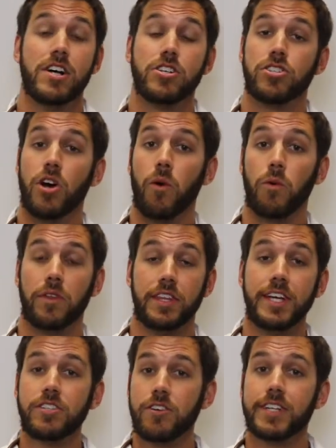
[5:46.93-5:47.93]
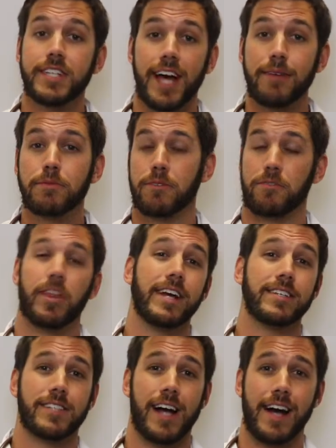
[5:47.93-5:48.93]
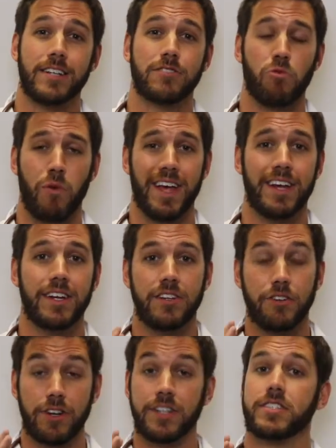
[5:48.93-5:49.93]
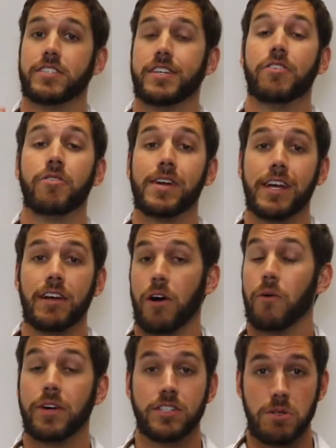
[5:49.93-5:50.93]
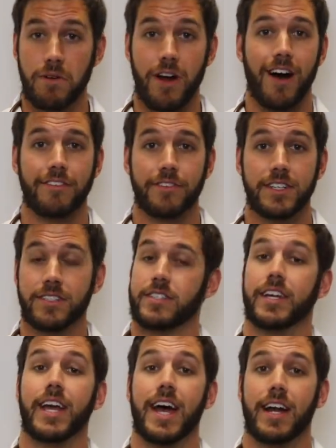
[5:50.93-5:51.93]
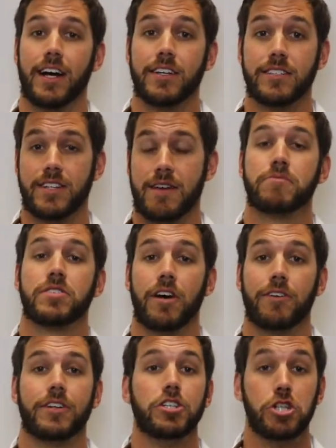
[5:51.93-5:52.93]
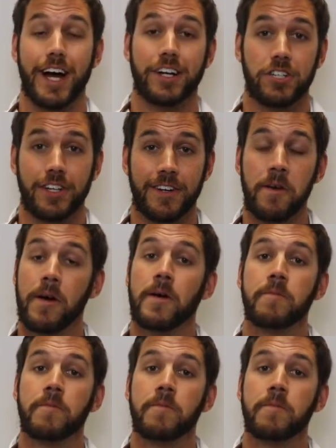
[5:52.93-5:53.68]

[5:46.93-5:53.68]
So these are the types of things, guys, when you're considering going to an office to get a stem cell injection,